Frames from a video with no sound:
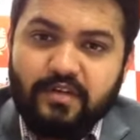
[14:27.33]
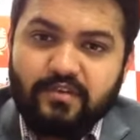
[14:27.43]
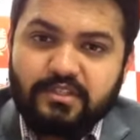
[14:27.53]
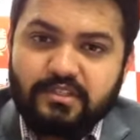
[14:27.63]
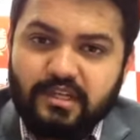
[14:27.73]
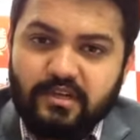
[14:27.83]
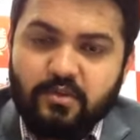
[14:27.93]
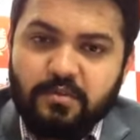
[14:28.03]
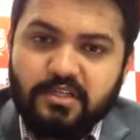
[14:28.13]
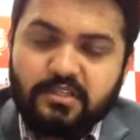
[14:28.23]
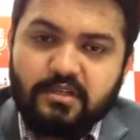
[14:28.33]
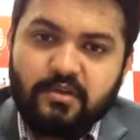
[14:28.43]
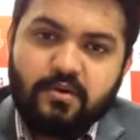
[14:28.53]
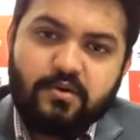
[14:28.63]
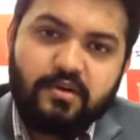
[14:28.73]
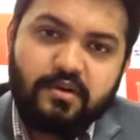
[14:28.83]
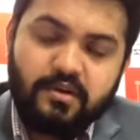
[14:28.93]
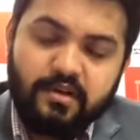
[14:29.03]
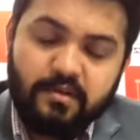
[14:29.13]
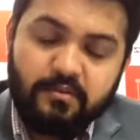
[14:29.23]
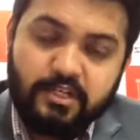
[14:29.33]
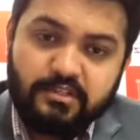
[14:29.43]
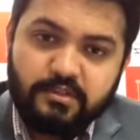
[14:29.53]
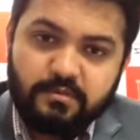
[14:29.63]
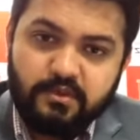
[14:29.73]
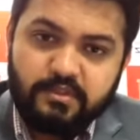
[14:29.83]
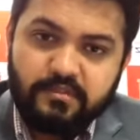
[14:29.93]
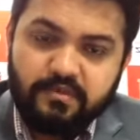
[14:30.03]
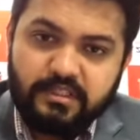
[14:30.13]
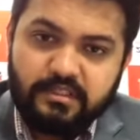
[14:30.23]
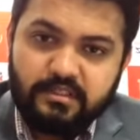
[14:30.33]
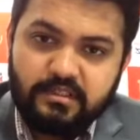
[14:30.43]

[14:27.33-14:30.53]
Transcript: which is state nomination, or regional sponsored visas.